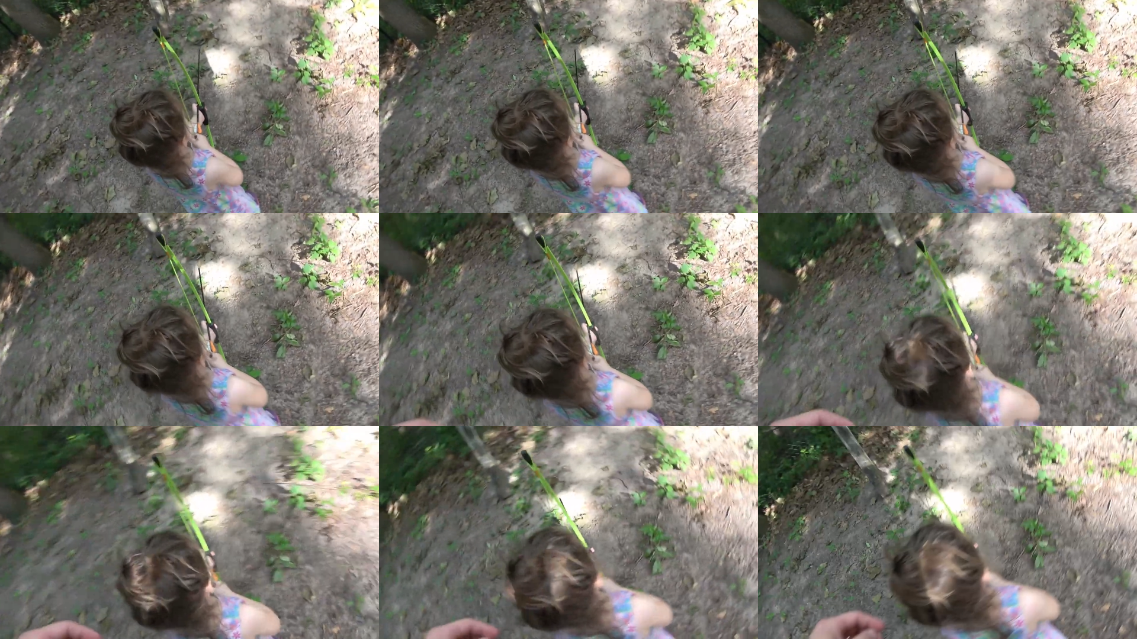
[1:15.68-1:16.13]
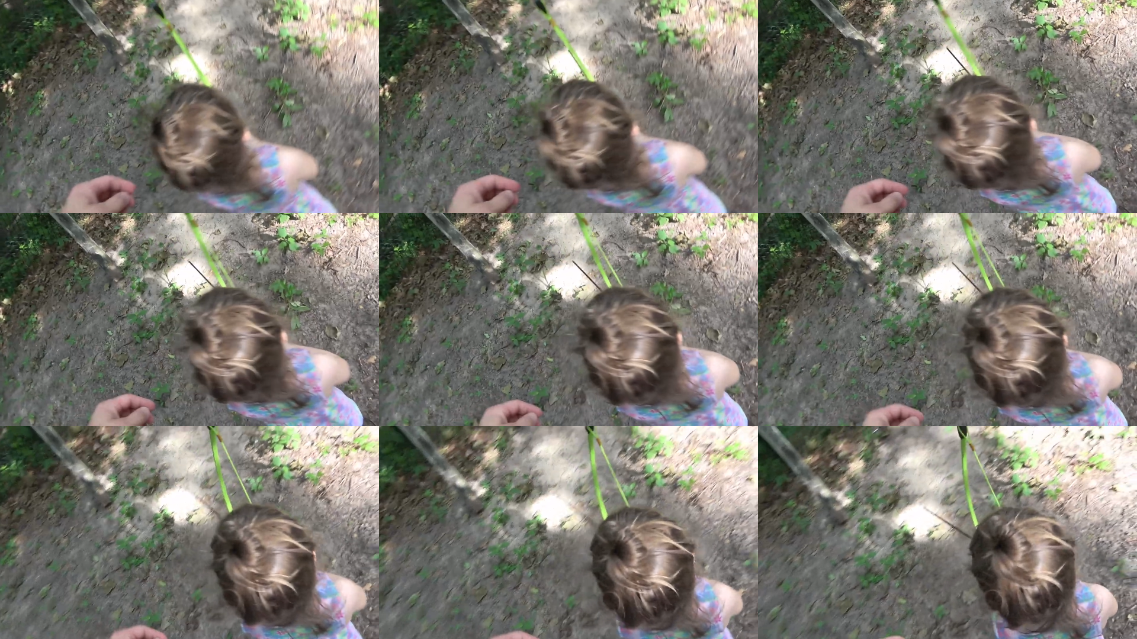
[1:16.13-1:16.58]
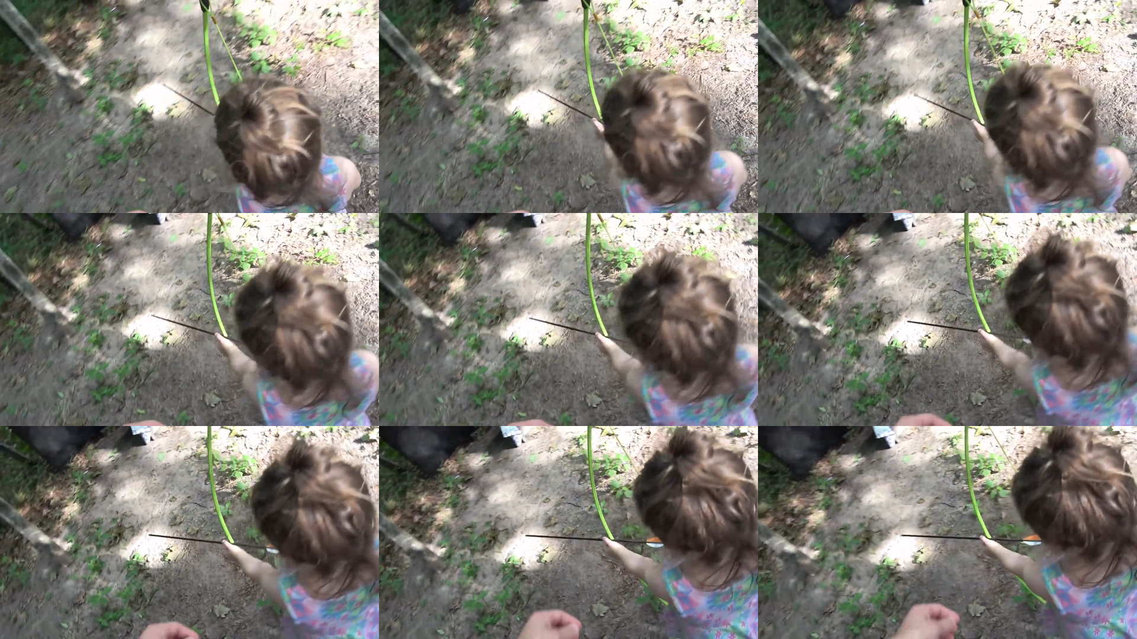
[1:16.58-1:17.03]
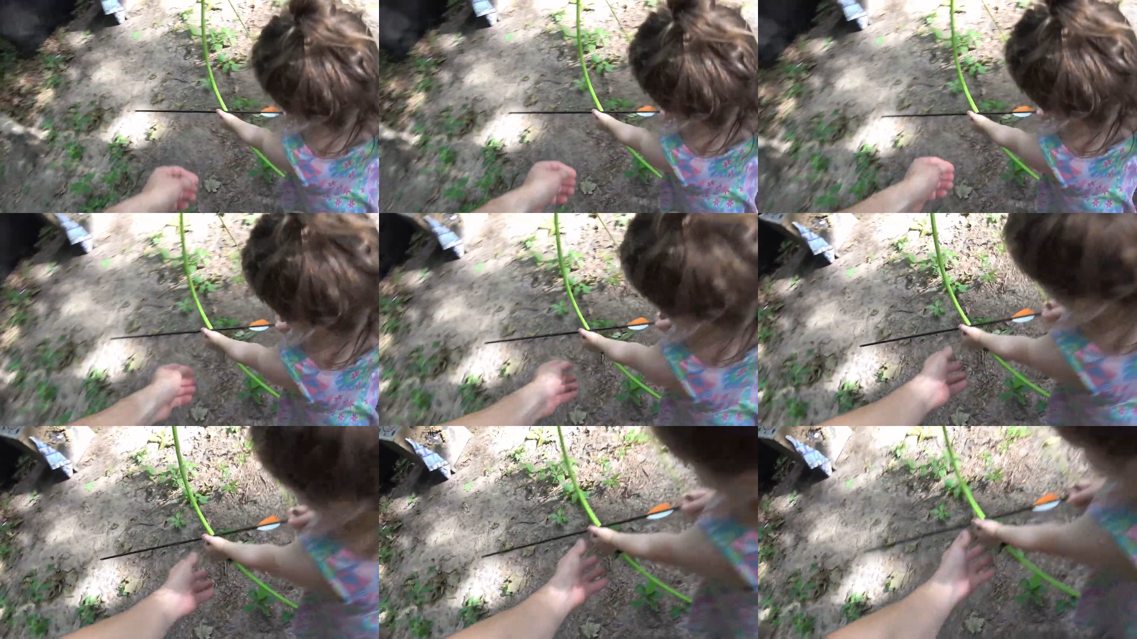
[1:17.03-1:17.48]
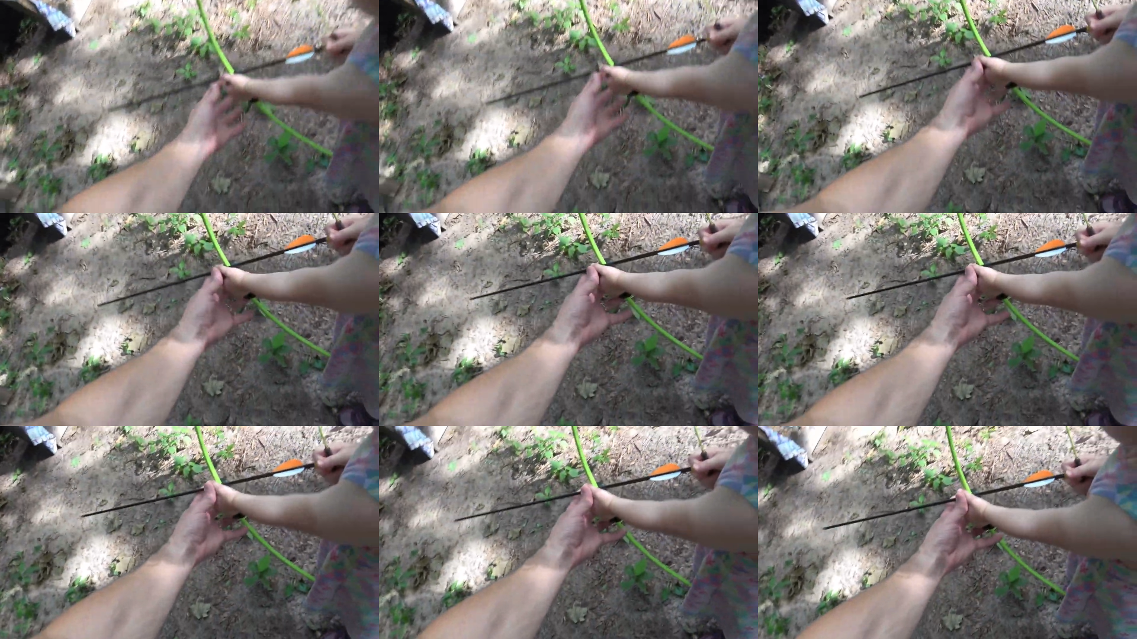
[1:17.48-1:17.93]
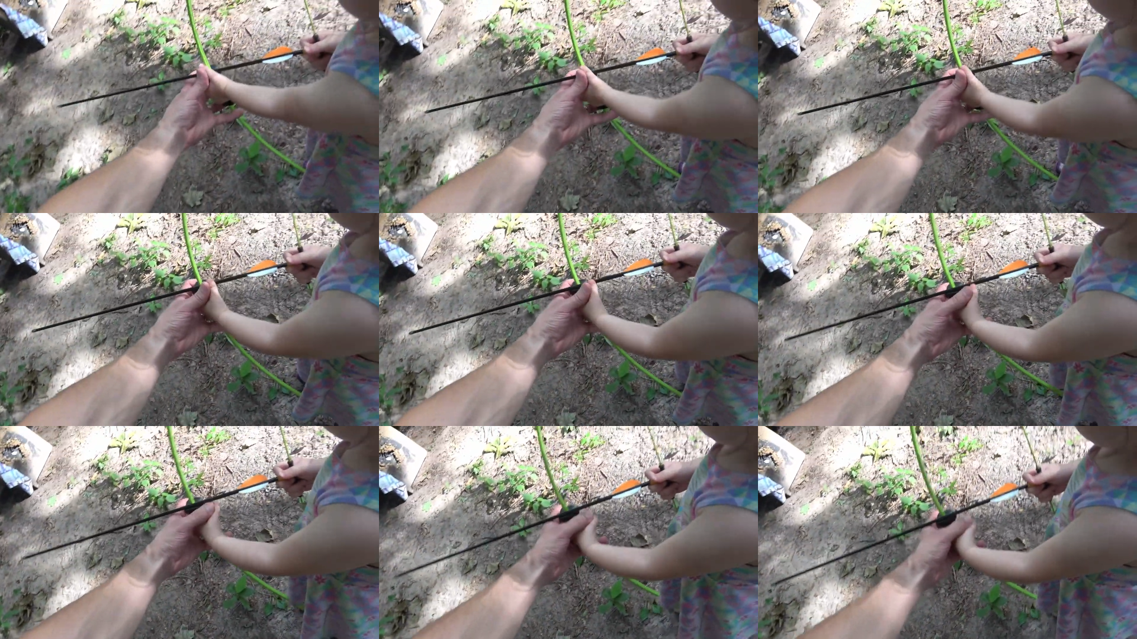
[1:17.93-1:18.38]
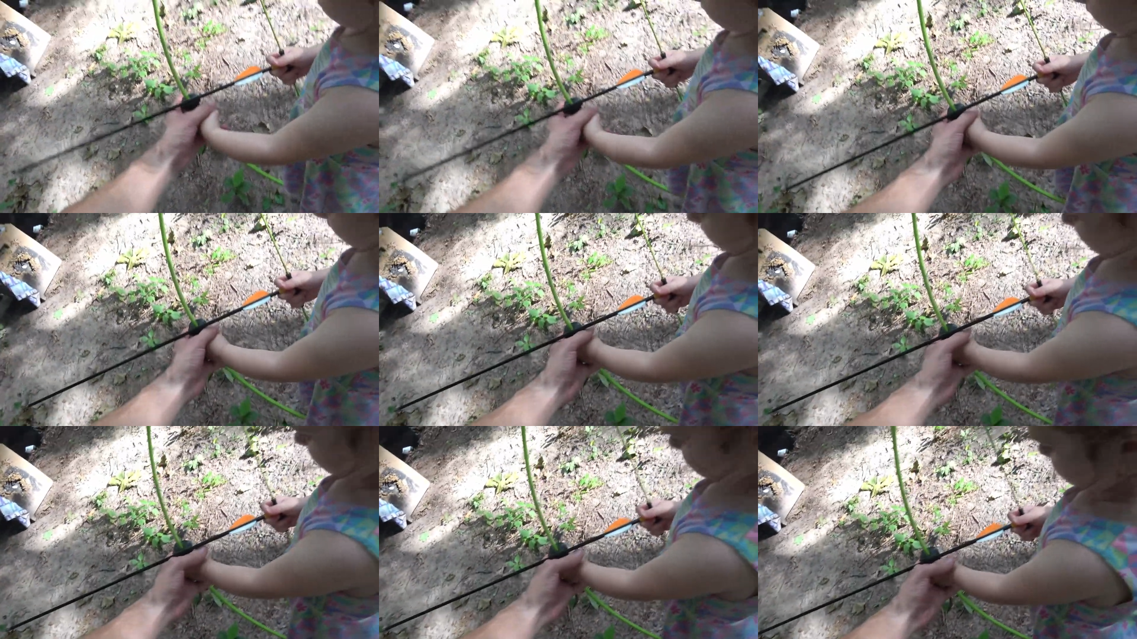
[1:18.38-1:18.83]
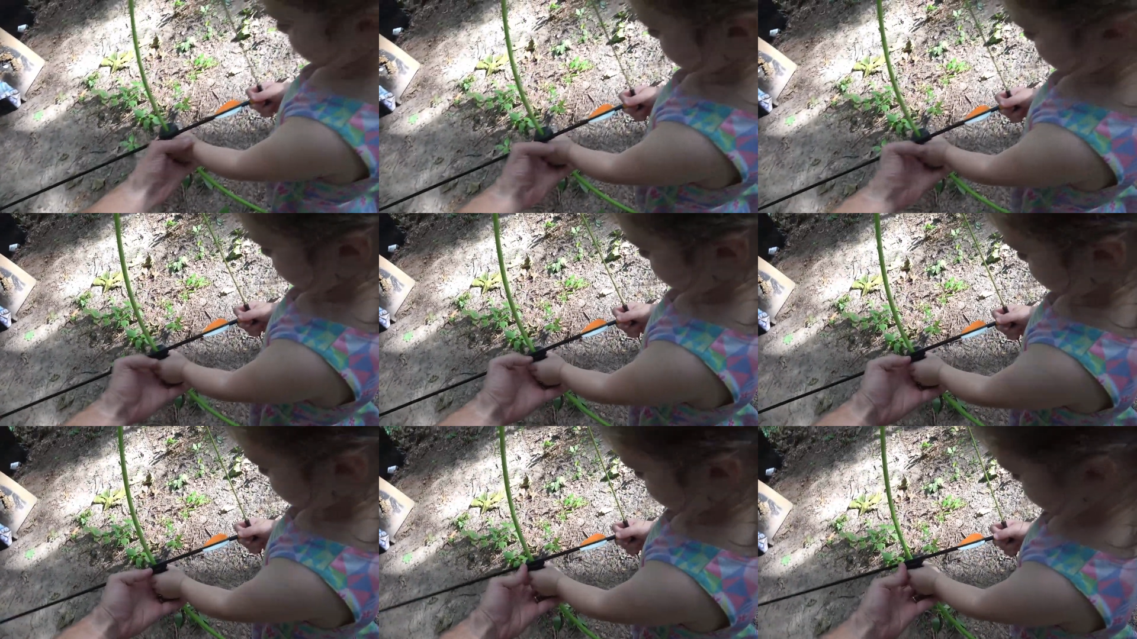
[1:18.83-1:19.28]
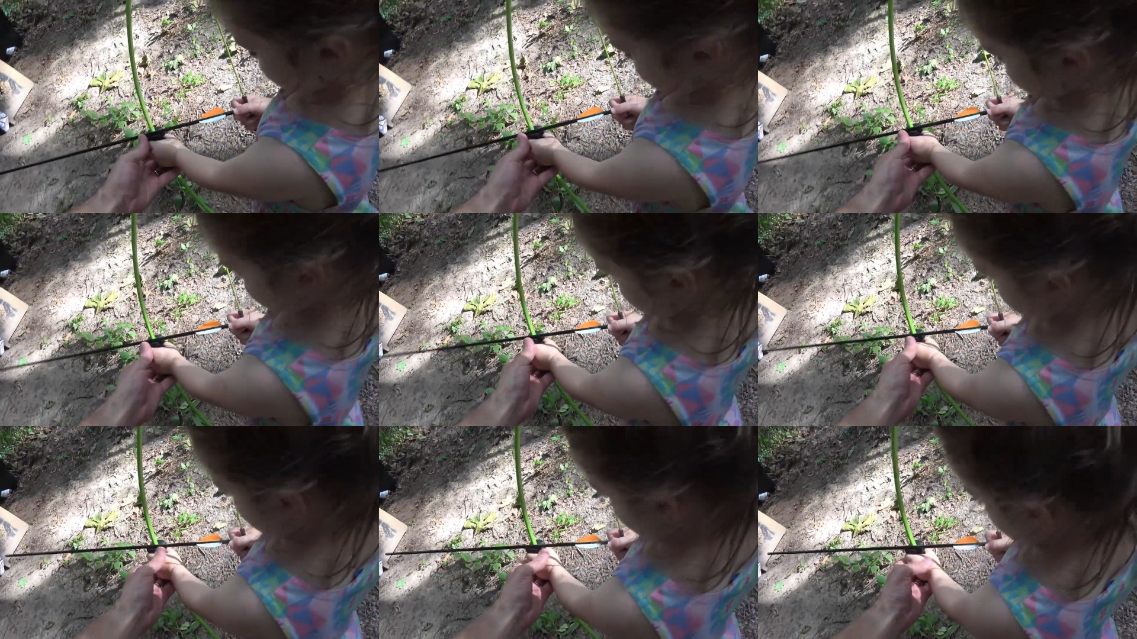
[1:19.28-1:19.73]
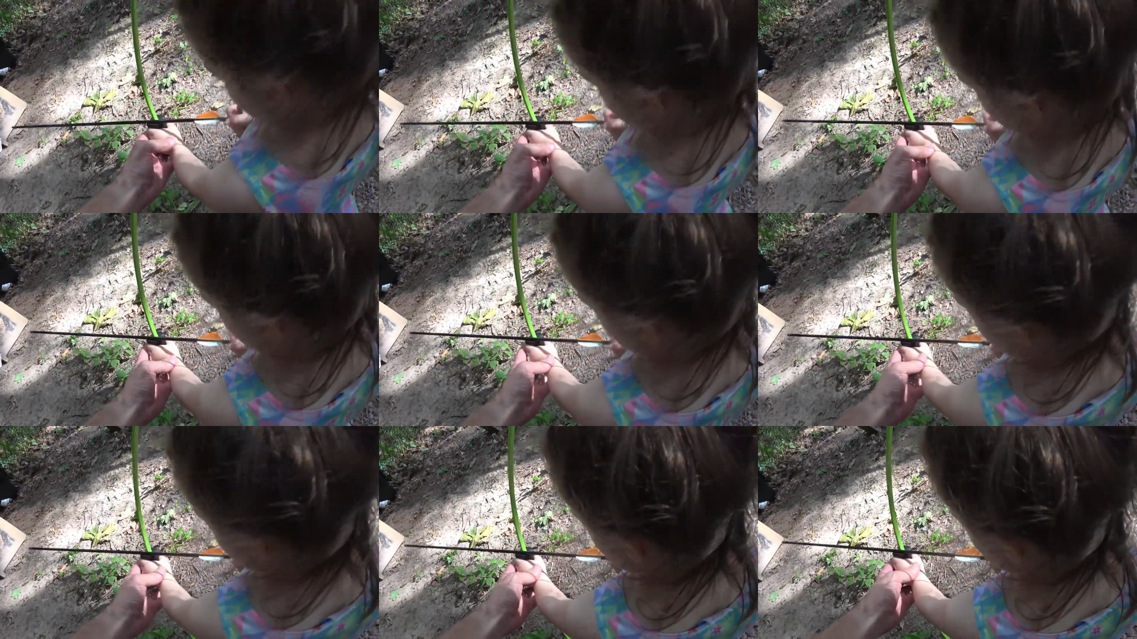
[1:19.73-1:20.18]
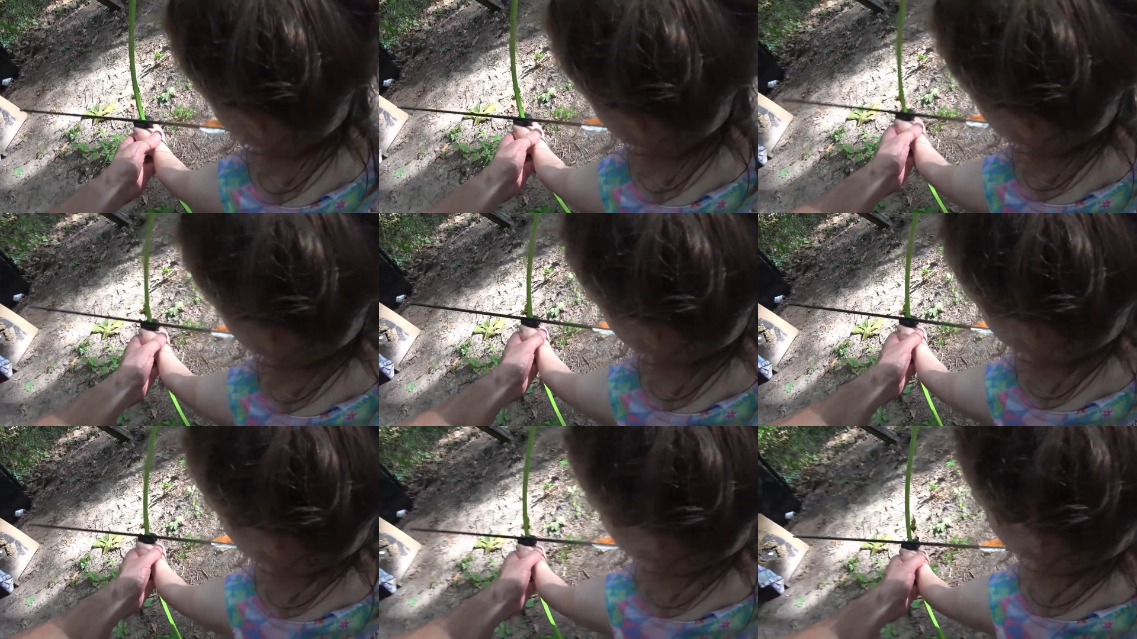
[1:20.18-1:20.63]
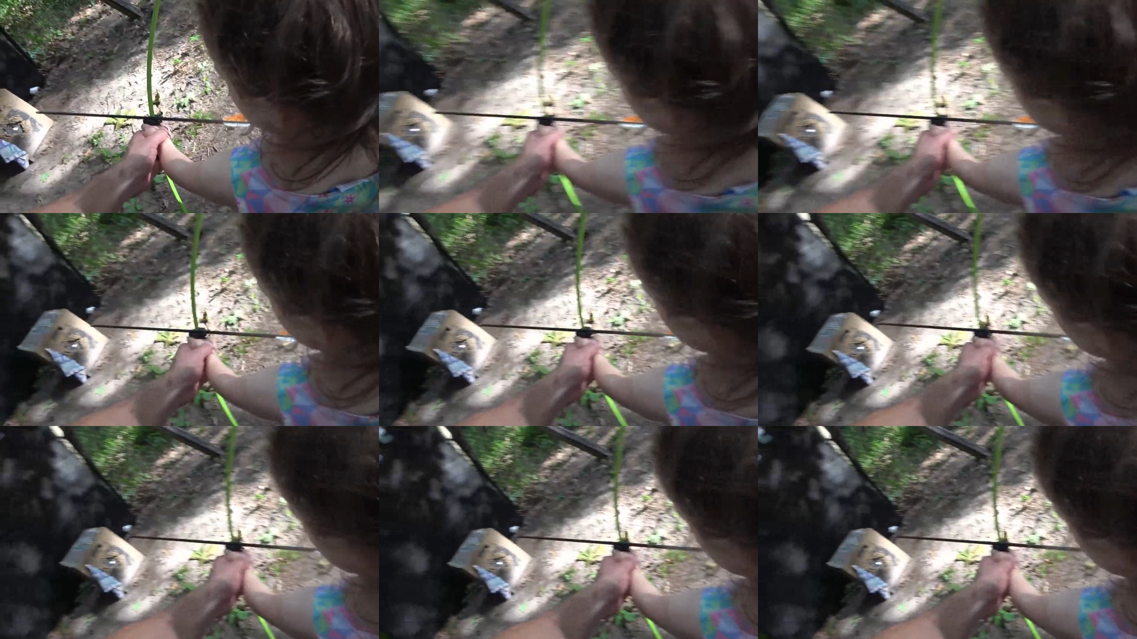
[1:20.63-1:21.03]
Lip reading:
(no speaker visible)